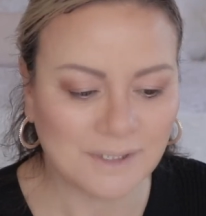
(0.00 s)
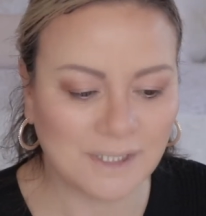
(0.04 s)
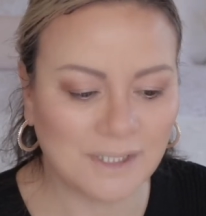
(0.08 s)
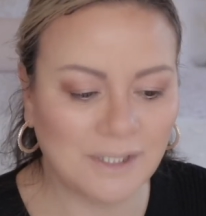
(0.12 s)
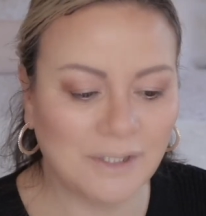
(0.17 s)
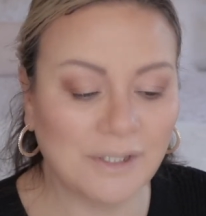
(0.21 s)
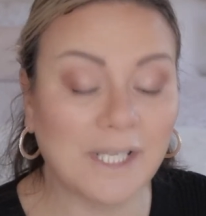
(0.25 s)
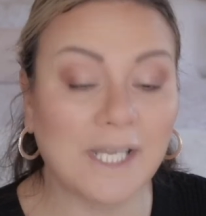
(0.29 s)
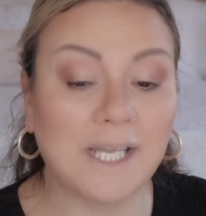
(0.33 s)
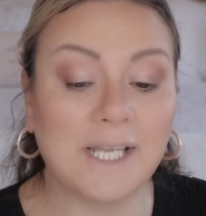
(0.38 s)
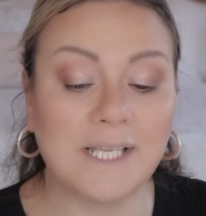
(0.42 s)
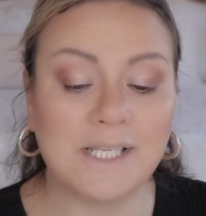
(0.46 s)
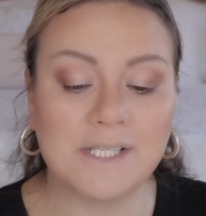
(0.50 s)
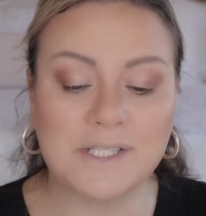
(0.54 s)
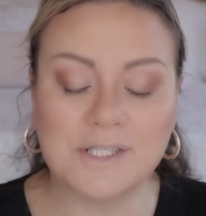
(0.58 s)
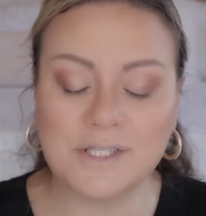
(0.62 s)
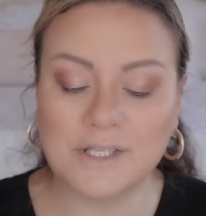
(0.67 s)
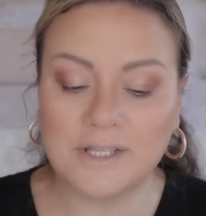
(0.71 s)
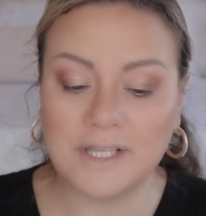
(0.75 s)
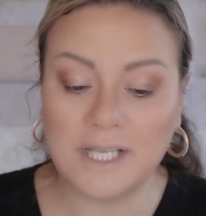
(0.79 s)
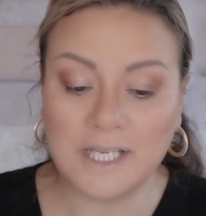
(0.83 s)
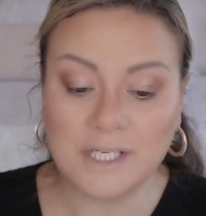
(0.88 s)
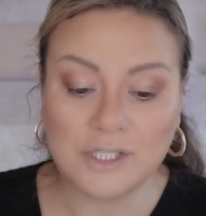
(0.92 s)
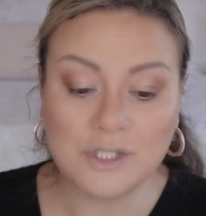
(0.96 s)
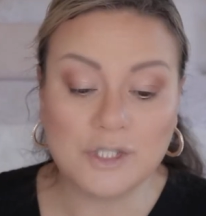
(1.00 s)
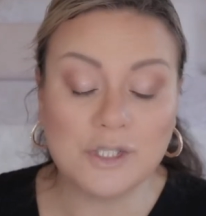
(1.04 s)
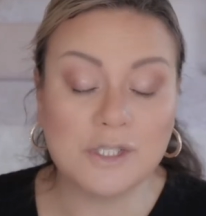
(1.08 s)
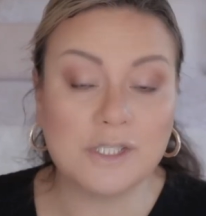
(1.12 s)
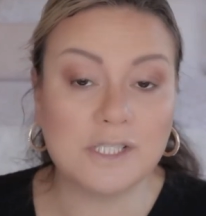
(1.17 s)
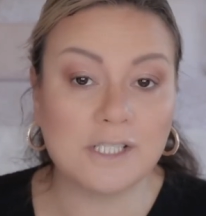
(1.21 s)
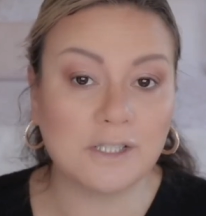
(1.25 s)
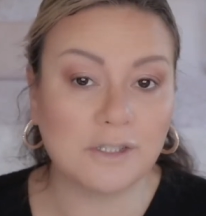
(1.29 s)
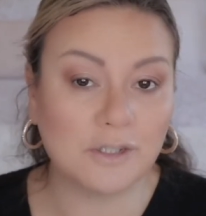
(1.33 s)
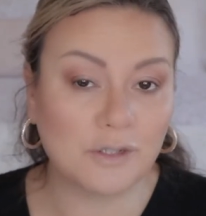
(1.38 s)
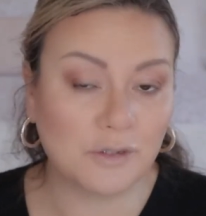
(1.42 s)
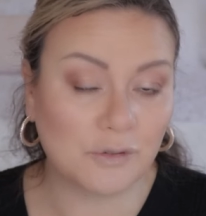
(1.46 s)
Okay, so that's
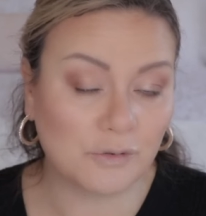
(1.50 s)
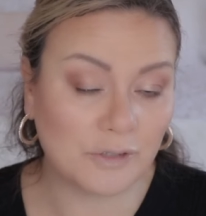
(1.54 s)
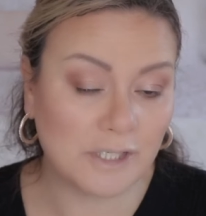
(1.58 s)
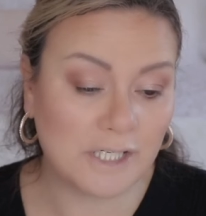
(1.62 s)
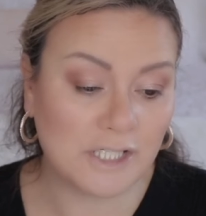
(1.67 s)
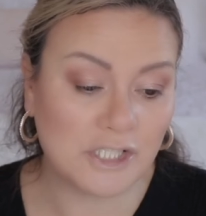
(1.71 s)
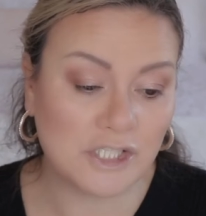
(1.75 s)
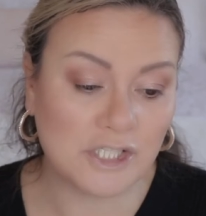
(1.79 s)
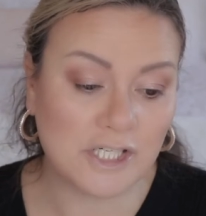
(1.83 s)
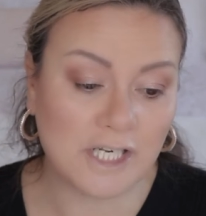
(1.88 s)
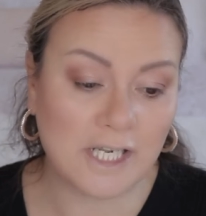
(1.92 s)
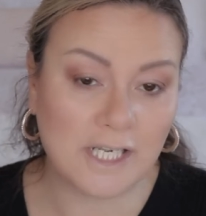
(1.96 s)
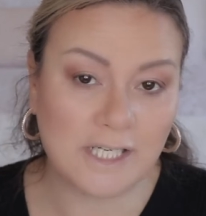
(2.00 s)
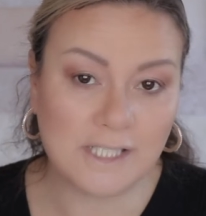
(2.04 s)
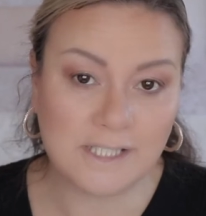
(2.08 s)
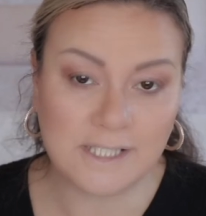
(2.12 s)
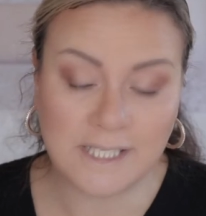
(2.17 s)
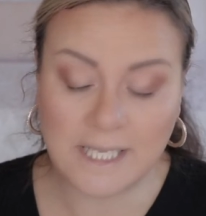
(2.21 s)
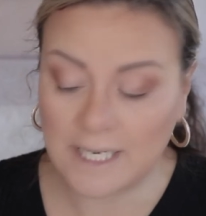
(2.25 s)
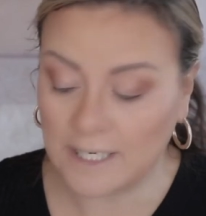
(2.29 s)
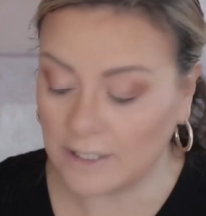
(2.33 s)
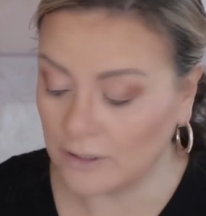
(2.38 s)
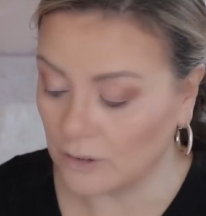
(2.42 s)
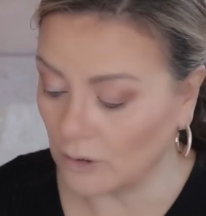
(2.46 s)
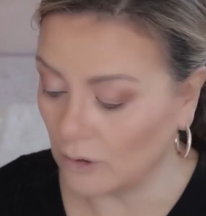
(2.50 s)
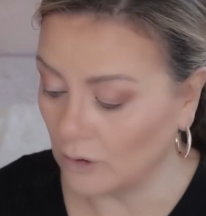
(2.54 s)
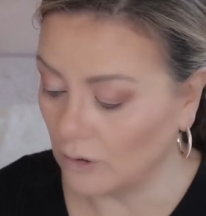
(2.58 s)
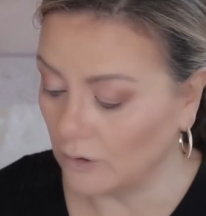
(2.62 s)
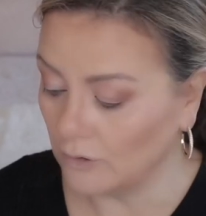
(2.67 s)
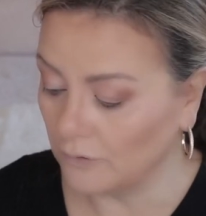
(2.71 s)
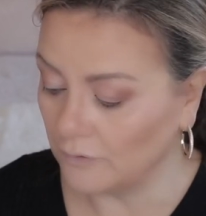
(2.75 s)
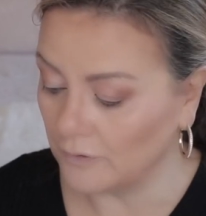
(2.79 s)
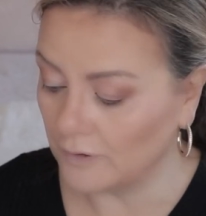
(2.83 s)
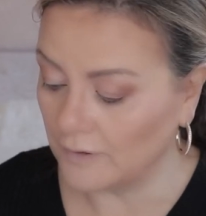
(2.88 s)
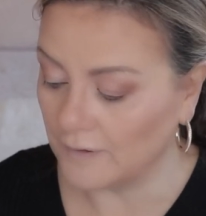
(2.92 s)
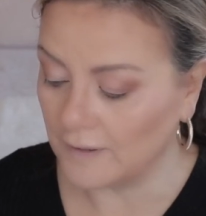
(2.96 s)
using the three shades out
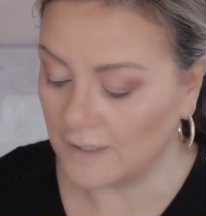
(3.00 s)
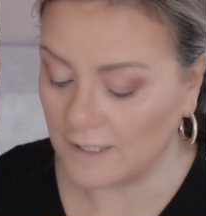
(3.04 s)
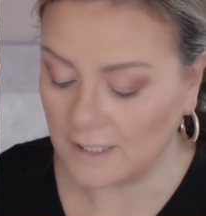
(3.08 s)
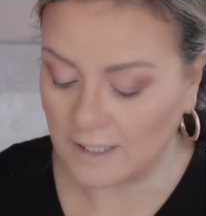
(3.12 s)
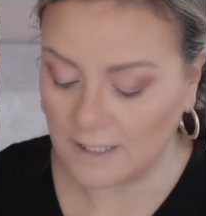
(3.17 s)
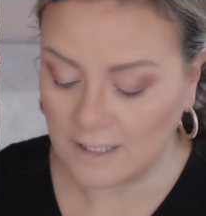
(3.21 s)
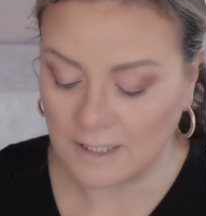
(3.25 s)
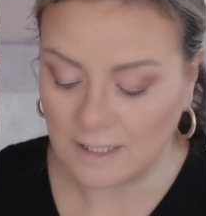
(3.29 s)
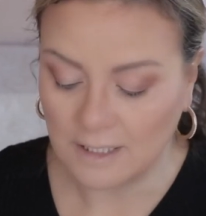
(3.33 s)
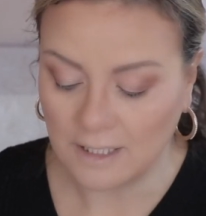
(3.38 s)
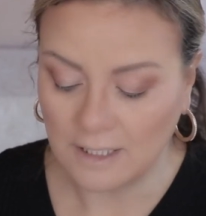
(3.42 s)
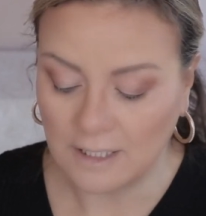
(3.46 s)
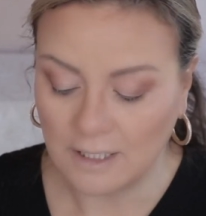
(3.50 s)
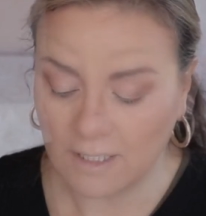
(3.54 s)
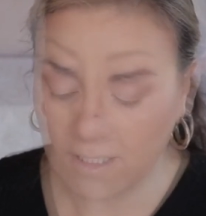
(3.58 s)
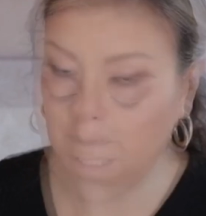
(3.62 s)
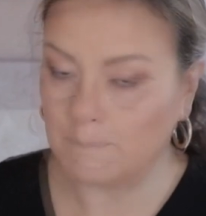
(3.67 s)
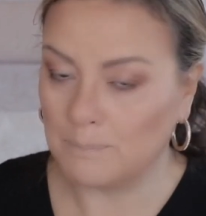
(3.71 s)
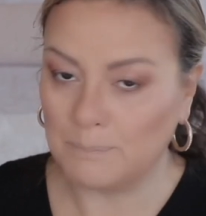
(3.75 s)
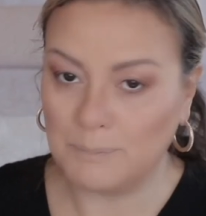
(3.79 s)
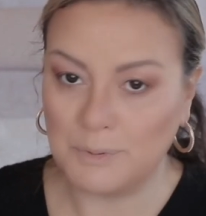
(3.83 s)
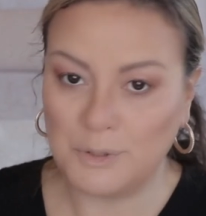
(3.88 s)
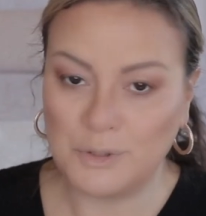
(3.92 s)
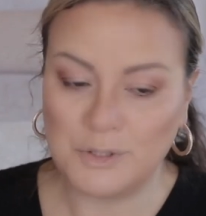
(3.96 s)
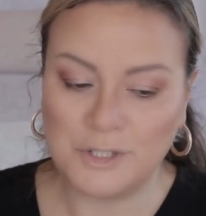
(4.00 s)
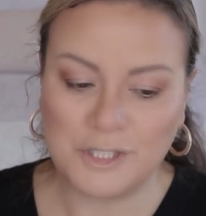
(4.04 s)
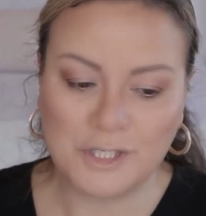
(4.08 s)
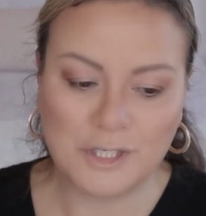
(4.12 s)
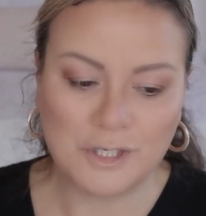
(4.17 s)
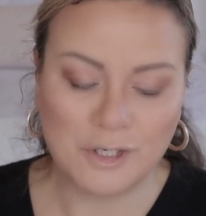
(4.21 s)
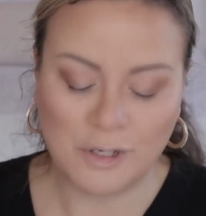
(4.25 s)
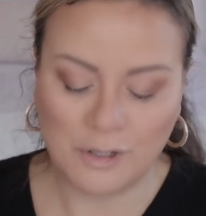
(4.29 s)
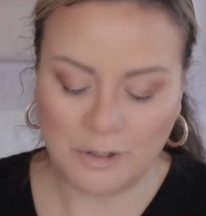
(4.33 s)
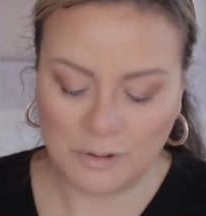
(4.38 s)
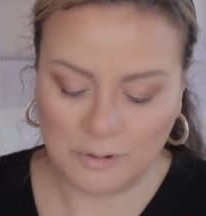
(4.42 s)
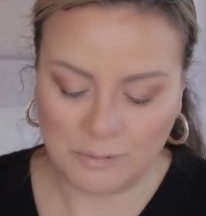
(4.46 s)
of the Beauty
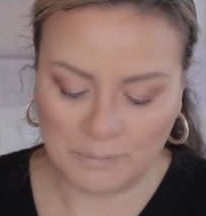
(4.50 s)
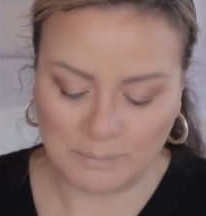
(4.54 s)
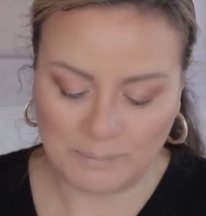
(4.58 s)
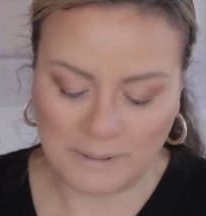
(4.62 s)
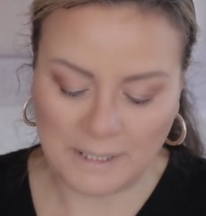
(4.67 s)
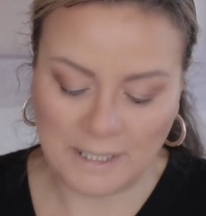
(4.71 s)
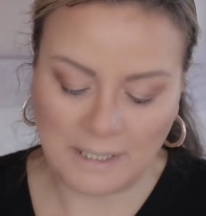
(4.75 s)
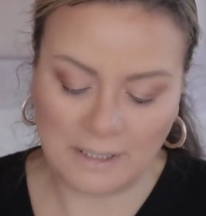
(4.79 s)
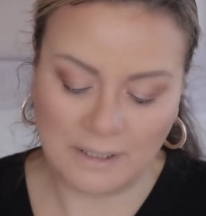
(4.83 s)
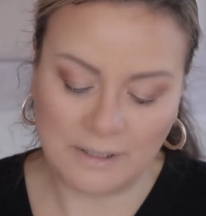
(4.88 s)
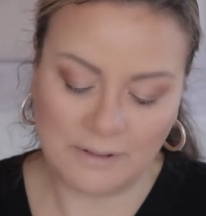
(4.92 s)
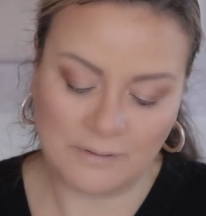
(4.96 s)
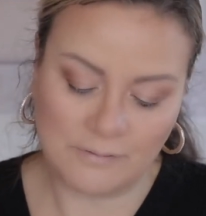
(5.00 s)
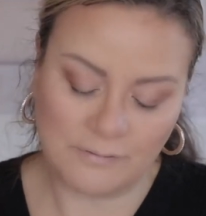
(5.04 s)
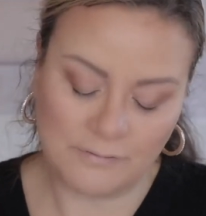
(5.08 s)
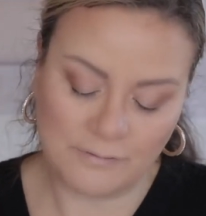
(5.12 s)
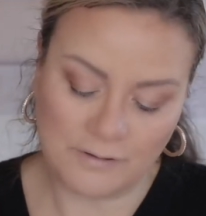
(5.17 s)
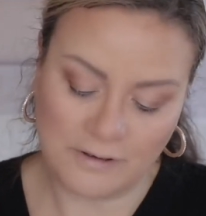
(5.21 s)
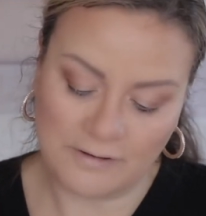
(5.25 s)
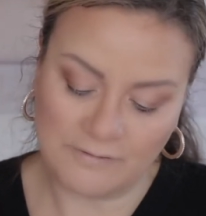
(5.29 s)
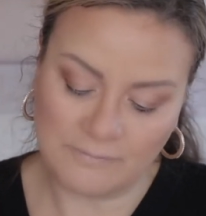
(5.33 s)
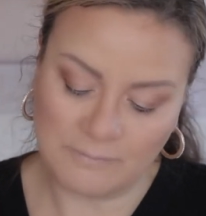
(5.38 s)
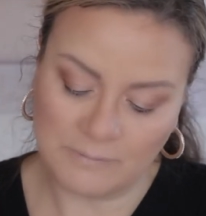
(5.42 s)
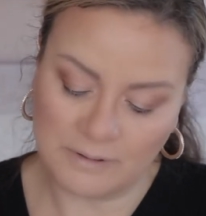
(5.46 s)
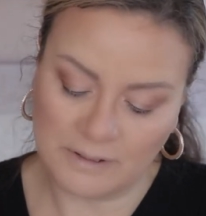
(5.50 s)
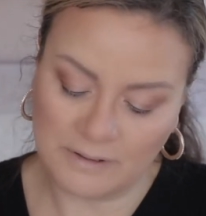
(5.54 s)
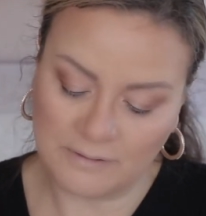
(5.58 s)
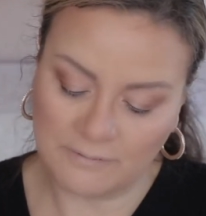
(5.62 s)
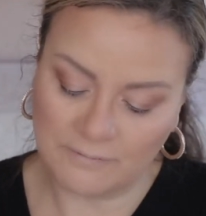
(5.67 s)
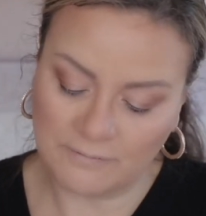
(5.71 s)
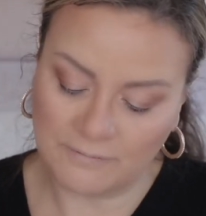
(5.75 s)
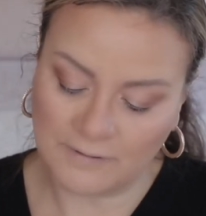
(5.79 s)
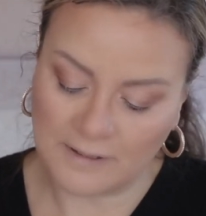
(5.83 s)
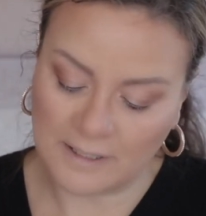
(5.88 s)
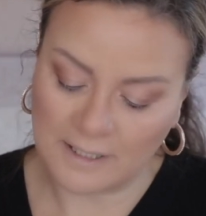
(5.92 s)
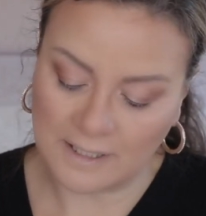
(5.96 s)
Glow Palette 5-Minute
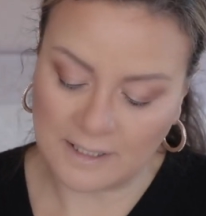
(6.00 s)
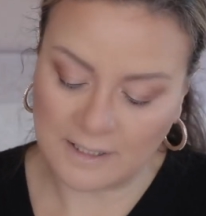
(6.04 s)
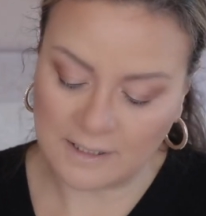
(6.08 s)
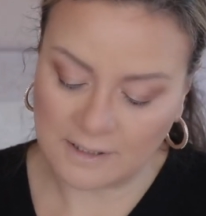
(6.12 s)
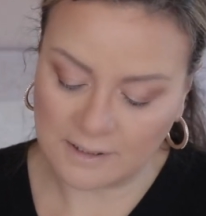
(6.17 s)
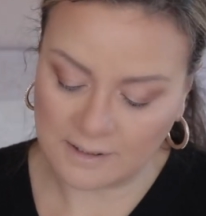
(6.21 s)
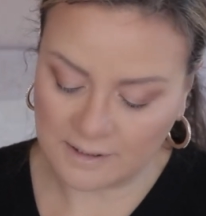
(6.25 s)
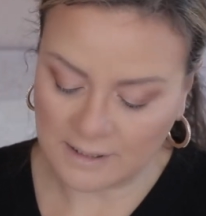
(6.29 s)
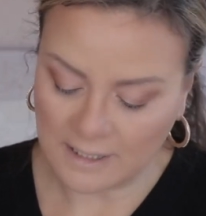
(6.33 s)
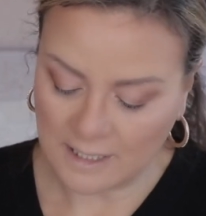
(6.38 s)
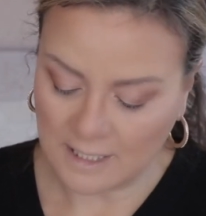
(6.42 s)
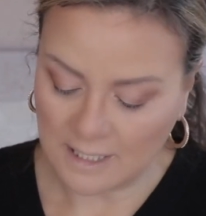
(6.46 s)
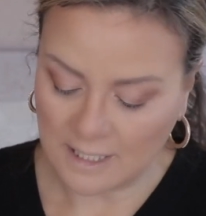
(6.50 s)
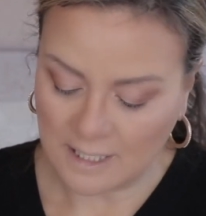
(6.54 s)
Face.